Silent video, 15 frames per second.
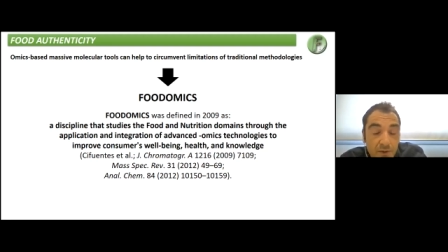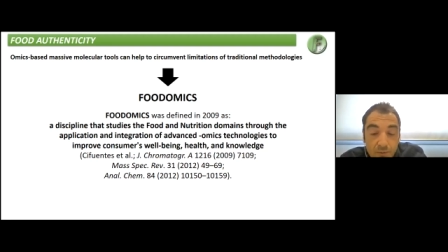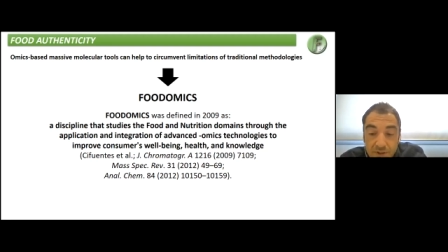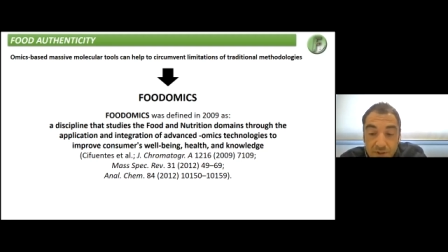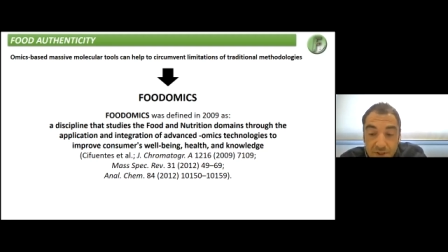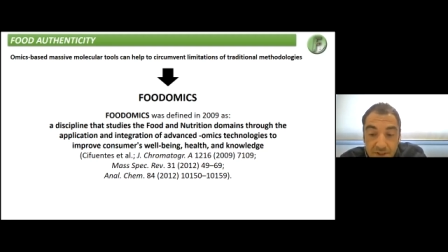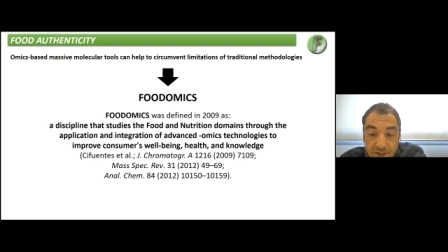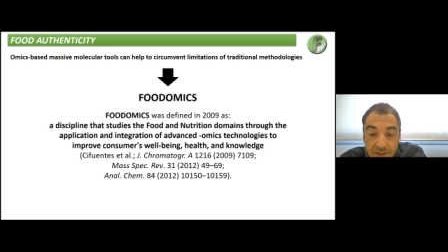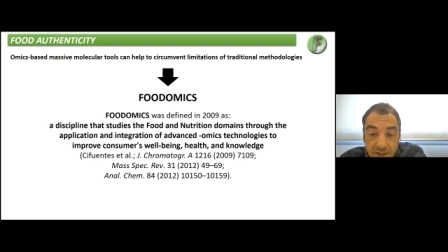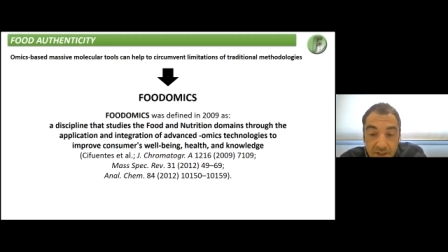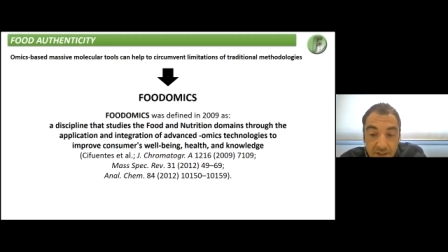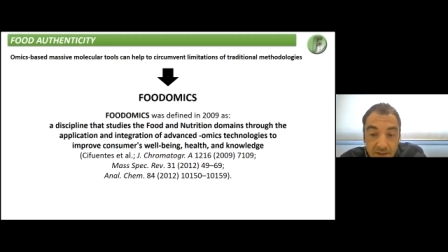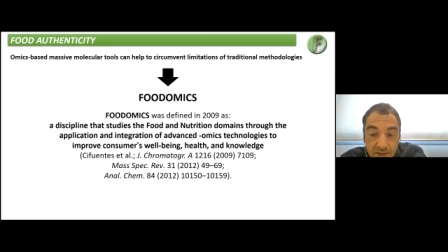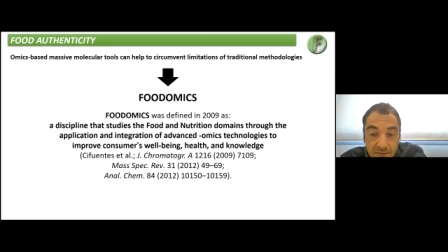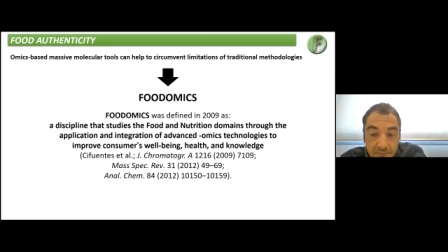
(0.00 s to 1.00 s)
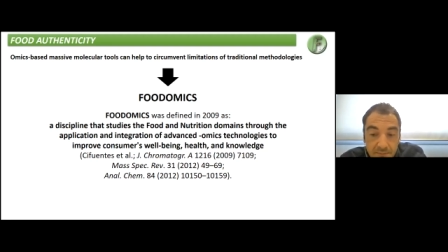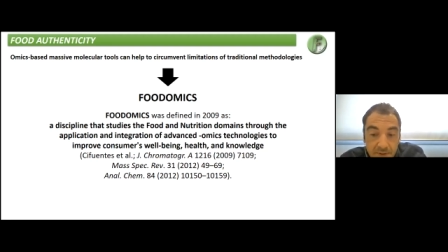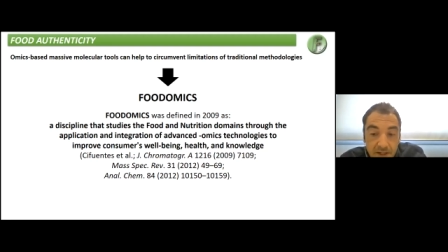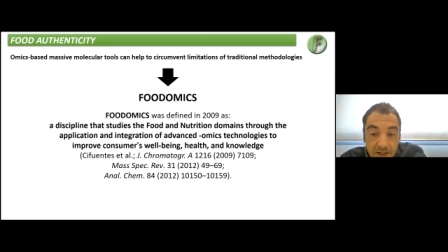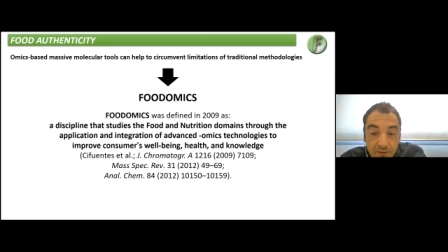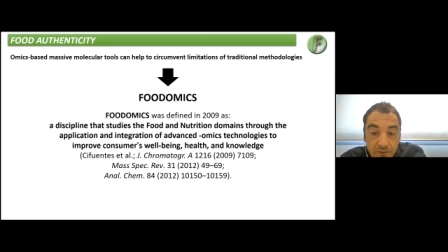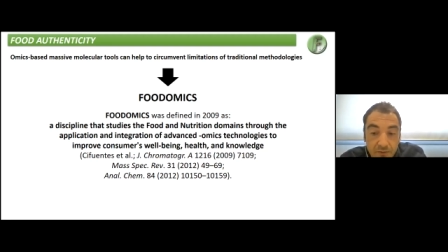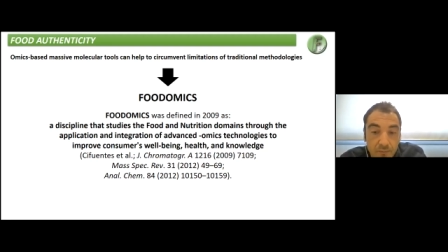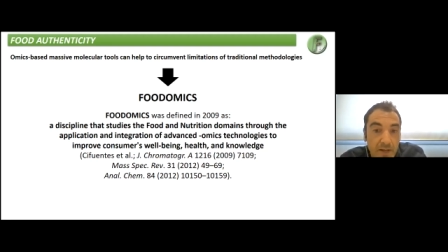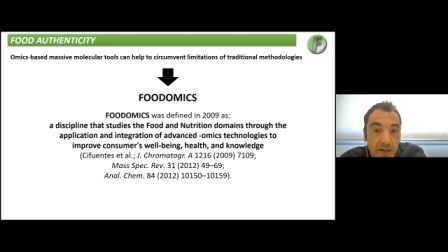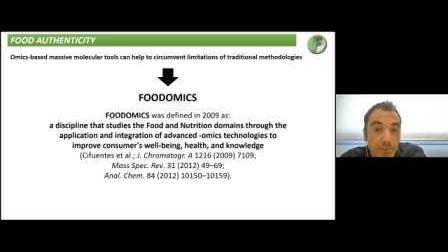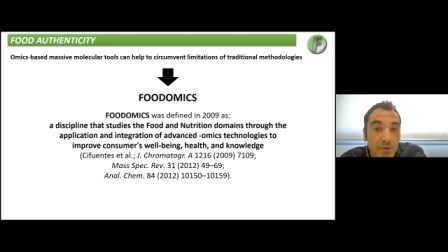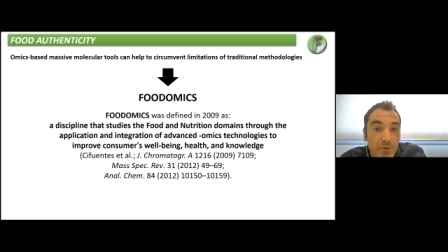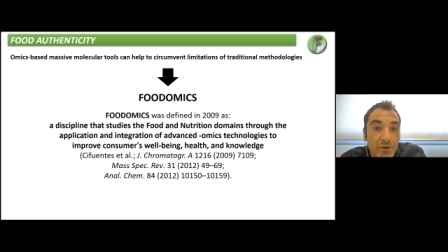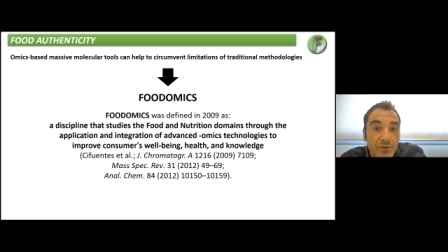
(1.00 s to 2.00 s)
which is the head of my
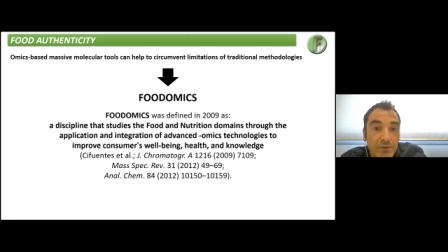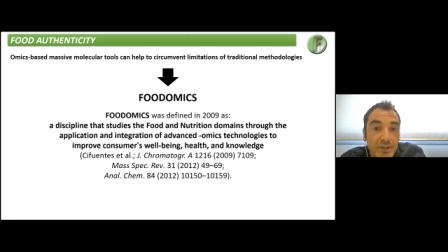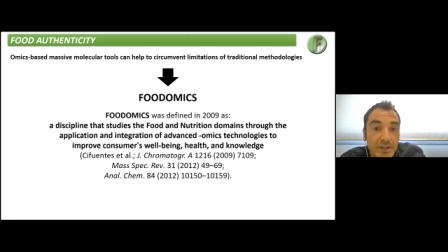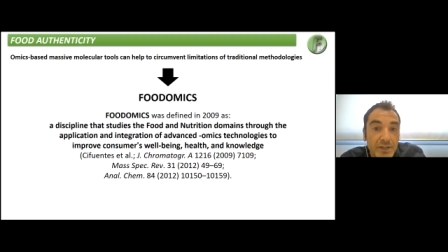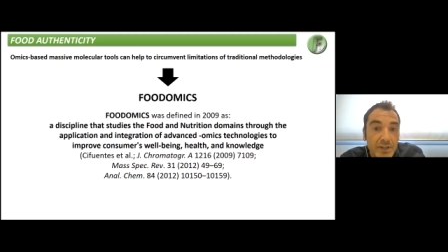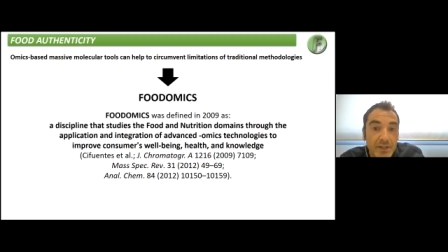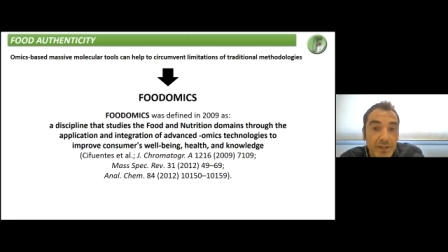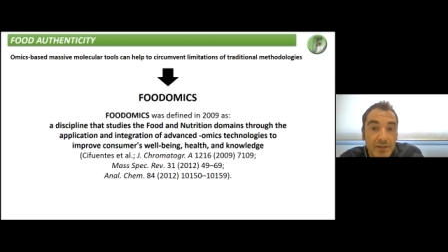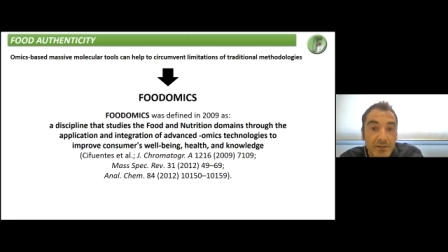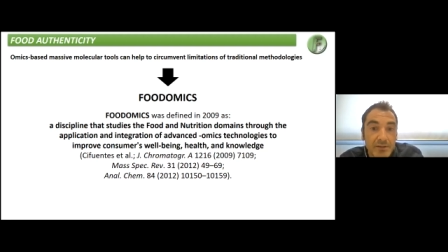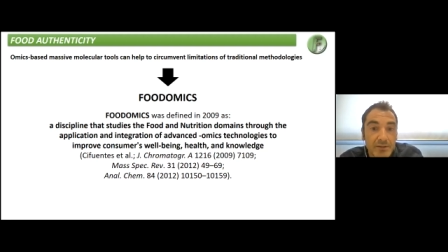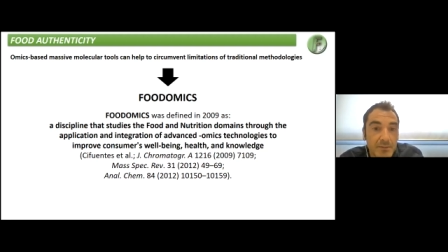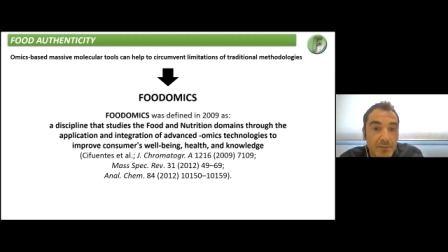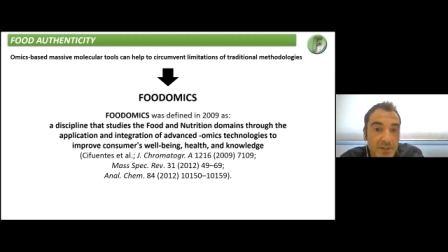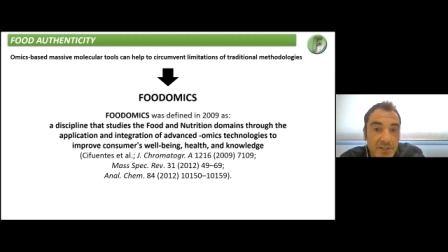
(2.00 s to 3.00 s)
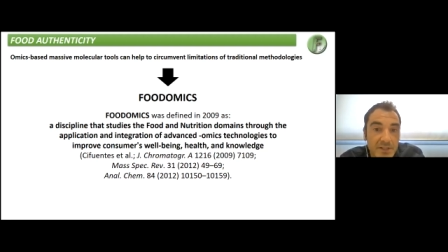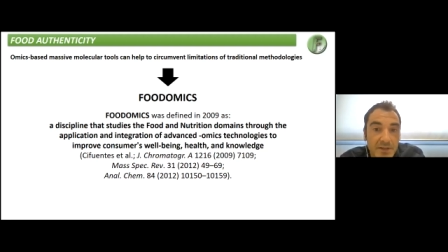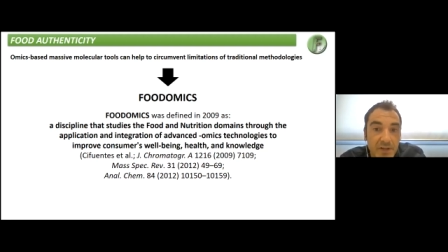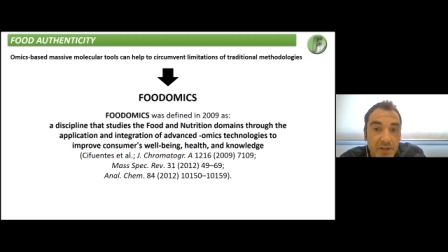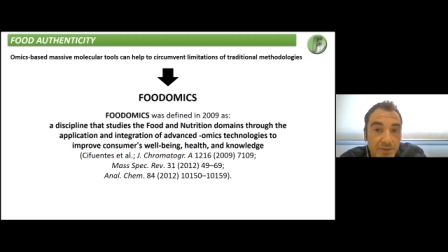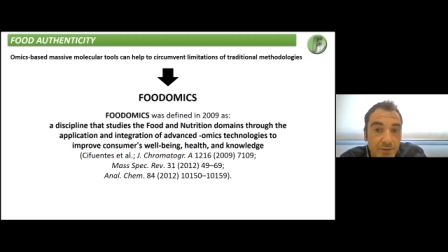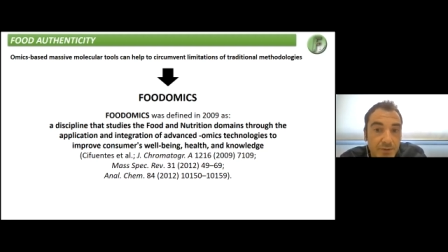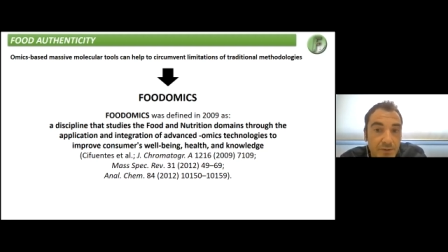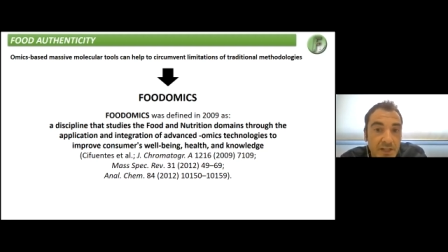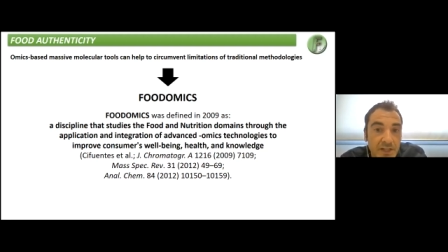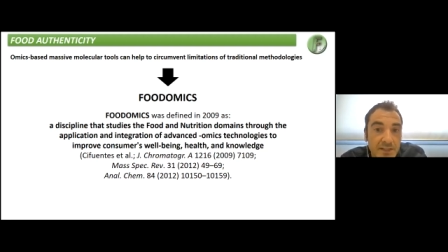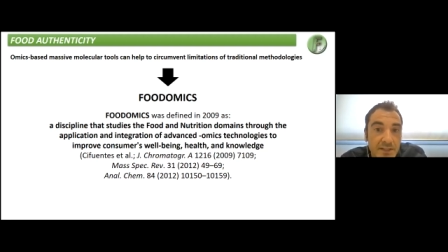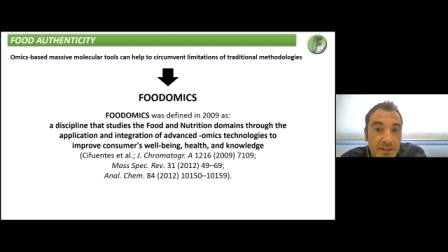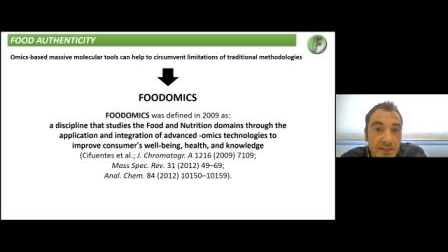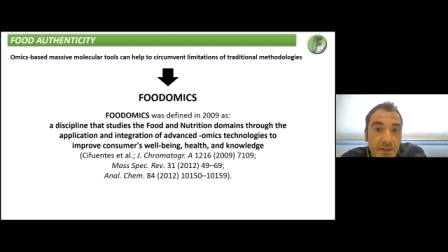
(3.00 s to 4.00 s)
laboratory in several
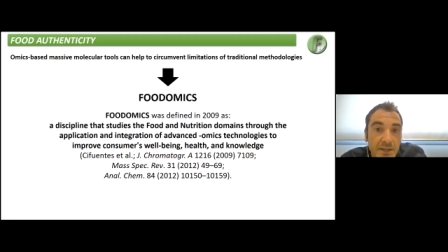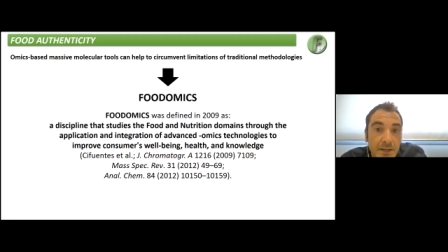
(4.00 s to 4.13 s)
journals.